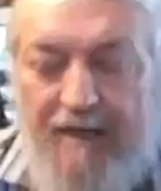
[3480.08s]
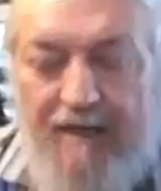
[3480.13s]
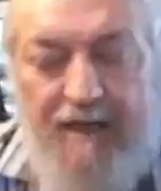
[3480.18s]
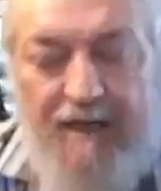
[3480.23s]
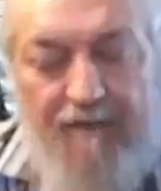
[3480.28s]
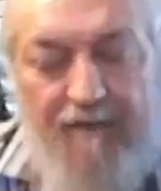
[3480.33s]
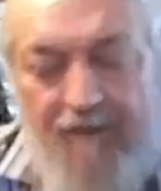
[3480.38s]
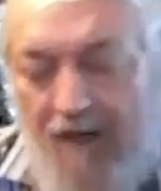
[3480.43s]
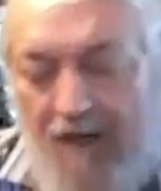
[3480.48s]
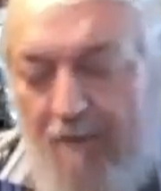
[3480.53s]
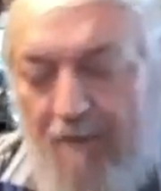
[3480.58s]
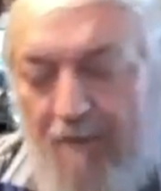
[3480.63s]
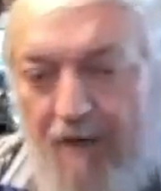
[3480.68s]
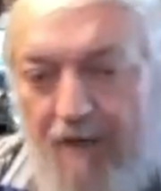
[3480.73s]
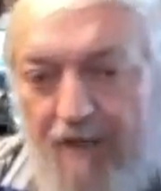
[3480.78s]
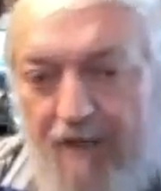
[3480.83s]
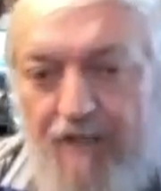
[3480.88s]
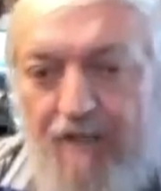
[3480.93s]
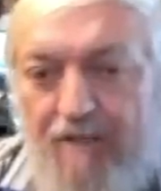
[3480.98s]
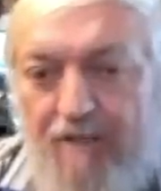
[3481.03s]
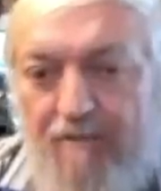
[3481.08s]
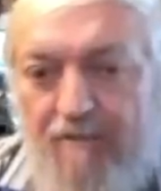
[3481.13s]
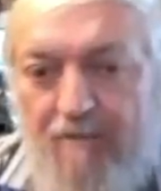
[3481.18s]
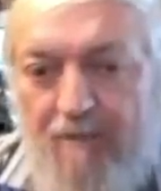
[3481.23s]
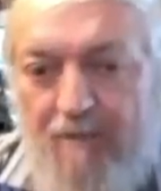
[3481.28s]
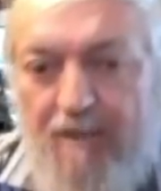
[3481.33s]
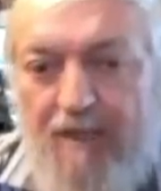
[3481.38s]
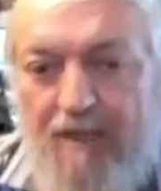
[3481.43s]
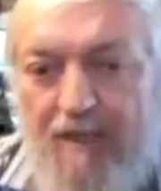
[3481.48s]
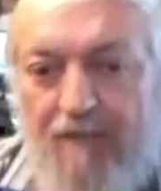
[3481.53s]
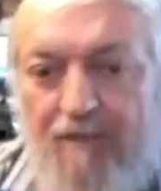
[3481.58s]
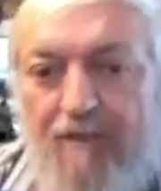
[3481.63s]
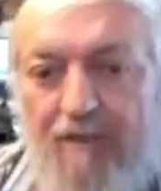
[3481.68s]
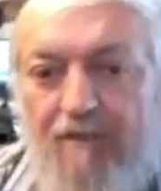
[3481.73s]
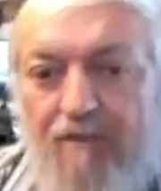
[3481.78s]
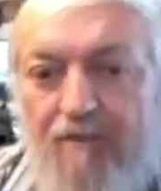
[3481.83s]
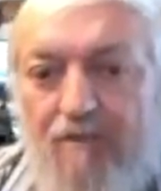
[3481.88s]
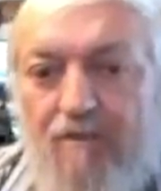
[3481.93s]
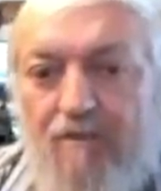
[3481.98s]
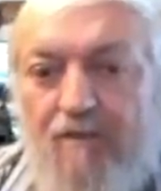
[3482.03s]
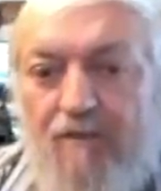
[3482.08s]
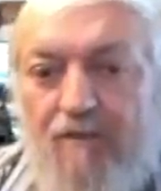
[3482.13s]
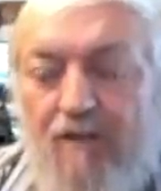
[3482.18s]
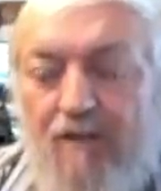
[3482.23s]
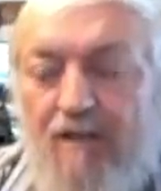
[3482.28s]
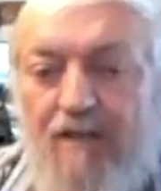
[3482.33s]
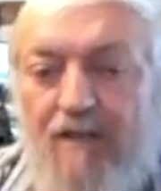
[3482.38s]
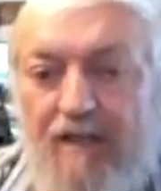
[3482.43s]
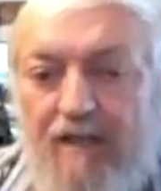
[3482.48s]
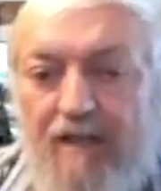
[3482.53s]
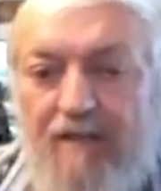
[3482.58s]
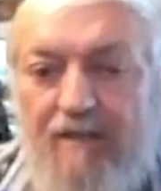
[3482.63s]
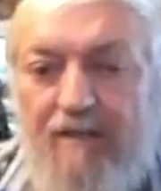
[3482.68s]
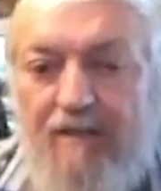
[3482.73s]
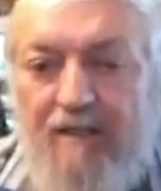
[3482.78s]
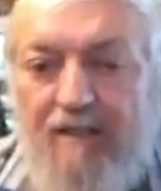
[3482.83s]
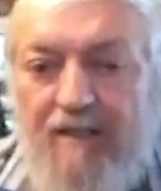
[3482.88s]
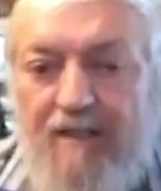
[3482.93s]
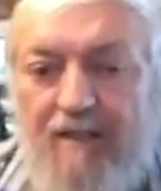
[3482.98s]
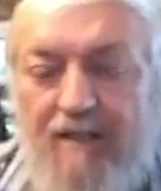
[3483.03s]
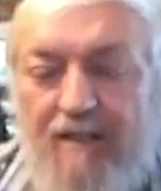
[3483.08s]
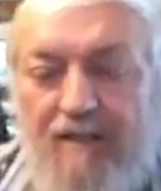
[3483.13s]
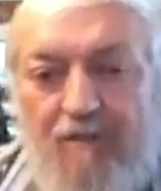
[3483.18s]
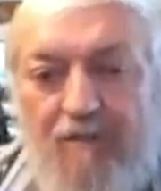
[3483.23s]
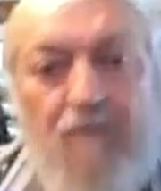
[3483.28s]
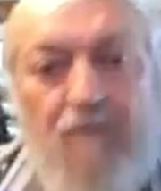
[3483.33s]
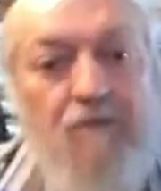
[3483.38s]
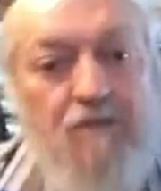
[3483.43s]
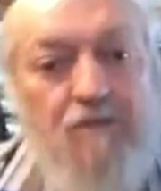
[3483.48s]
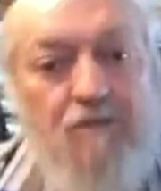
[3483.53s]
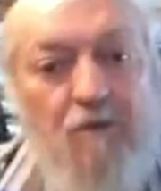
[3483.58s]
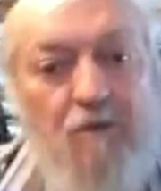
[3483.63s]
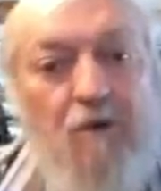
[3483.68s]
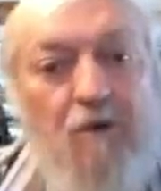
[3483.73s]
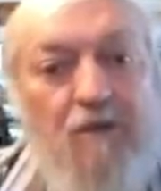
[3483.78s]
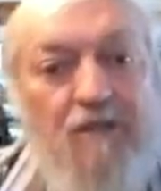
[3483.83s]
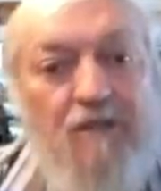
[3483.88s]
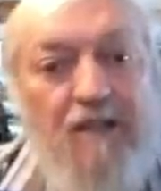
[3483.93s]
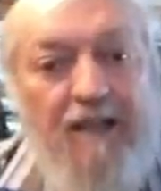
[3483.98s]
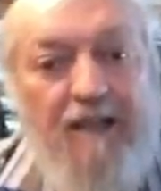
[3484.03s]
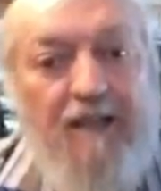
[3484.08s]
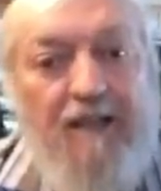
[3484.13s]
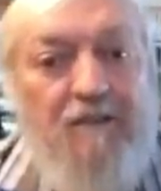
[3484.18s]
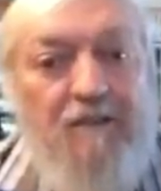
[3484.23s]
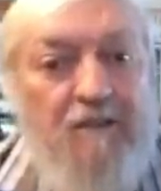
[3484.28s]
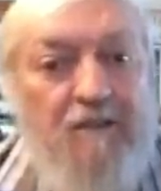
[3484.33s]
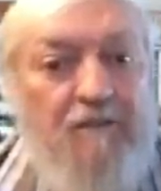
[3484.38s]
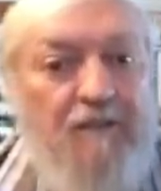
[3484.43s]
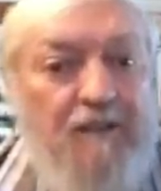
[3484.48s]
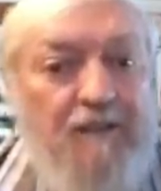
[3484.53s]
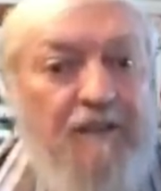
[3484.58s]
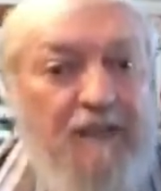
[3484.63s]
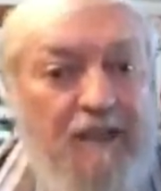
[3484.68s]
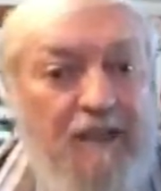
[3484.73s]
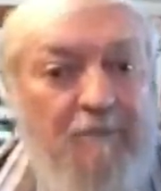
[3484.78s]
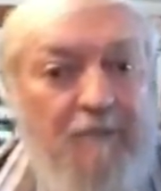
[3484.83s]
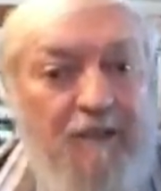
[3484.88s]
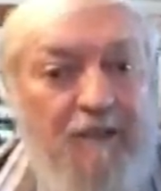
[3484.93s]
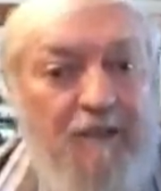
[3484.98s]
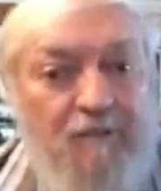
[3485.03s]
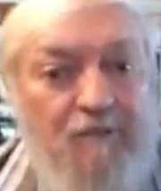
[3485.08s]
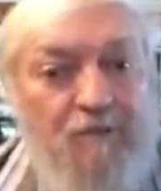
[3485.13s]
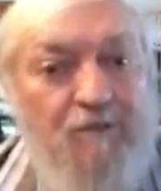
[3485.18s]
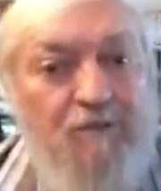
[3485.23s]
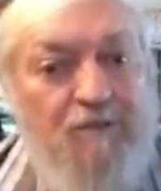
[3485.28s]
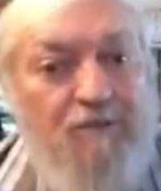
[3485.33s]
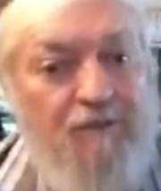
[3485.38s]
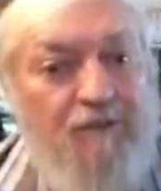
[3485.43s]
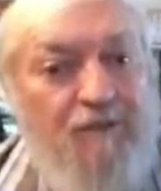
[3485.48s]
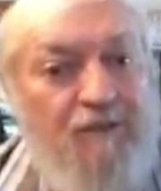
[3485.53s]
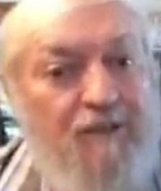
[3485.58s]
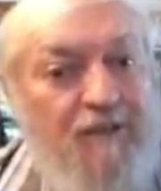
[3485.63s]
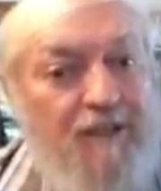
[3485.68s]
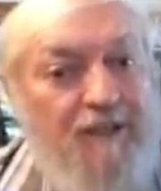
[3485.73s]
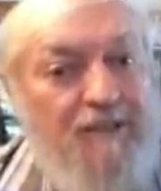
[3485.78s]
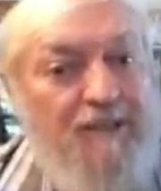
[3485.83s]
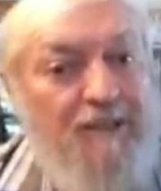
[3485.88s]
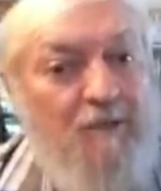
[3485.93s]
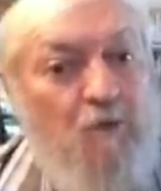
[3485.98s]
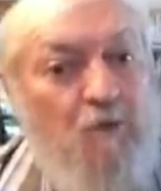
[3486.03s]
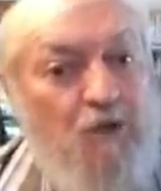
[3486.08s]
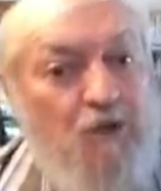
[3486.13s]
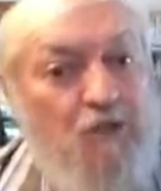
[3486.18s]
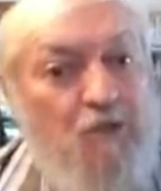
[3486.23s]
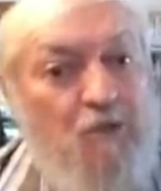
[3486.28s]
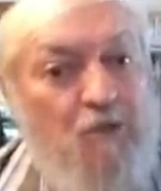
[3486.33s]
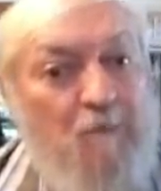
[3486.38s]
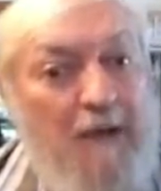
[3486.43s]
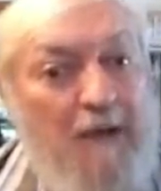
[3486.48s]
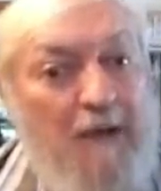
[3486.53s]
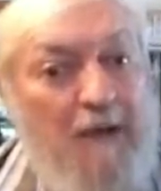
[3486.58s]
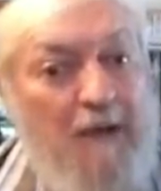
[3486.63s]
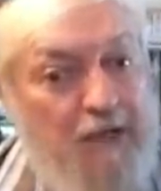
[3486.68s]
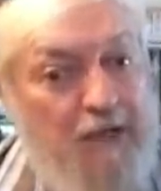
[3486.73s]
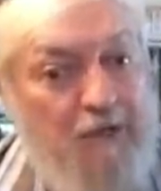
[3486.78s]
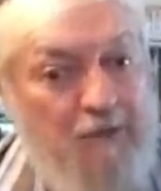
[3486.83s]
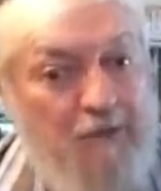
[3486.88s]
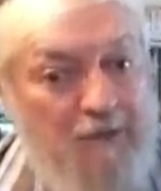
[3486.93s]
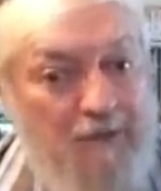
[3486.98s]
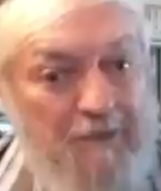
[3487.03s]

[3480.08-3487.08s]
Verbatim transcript: with every operation, we were given the rules of conduct. Rules of war tell how to defeat an enemy. The rules of conduct say what you may do.